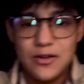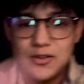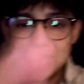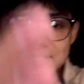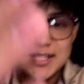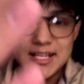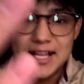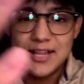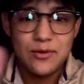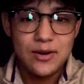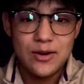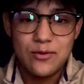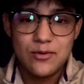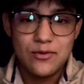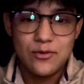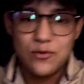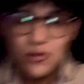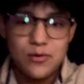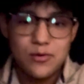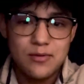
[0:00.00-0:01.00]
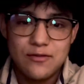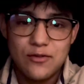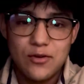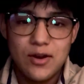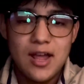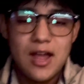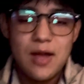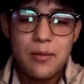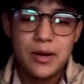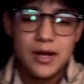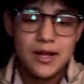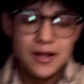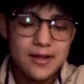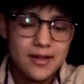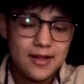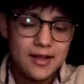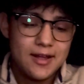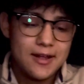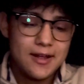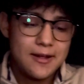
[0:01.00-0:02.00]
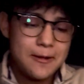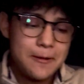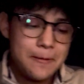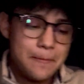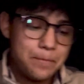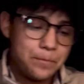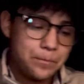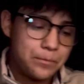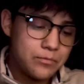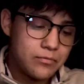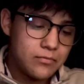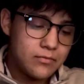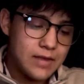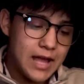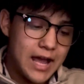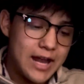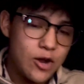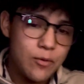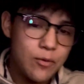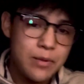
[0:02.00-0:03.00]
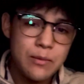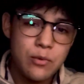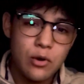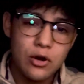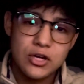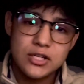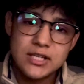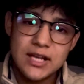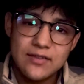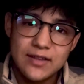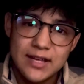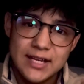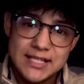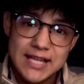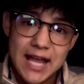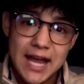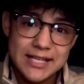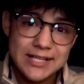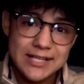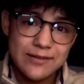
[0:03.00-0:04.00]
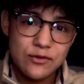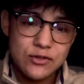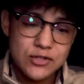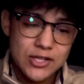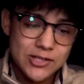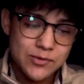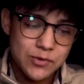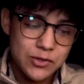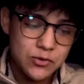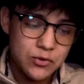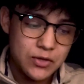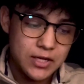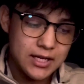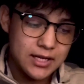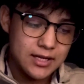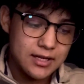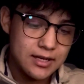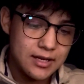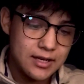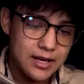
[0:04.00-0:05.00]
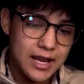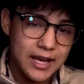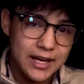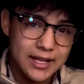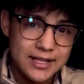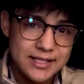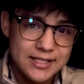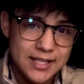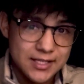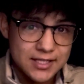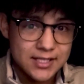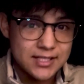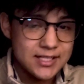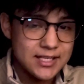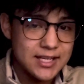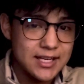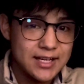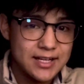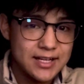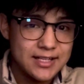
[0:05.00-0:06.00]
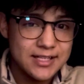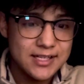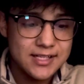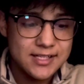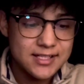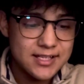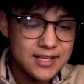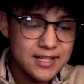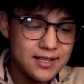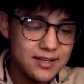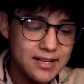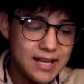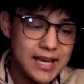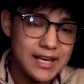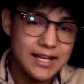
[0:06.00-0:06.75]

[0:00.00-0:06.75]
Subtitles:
This is exactly why I didn't want to record my phone. But I know people understand the exact differences between inconsistency and consistency.